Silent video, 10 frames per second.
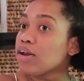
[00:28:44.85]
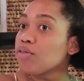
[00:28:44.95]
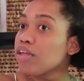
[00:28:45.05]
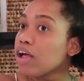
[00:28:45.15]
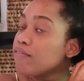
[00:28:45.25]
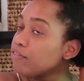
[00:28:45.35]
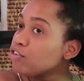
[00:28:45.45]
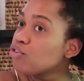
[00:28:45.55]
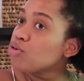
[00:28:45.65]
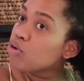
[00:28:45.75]
I don't think I've ever
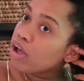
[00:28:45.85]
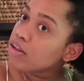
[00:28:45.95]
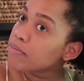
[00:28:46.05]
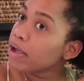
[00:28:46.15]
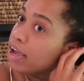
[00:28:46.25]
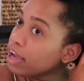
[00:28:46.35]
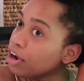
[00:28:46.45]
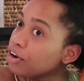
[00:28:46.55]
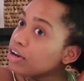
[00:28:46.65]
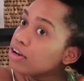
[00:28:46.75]
shown you guys my
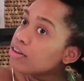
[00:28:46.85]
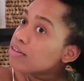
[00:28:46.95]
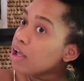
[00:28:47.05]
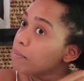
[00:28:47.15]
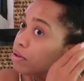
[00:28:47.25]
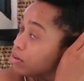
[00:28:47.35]
hair in this type of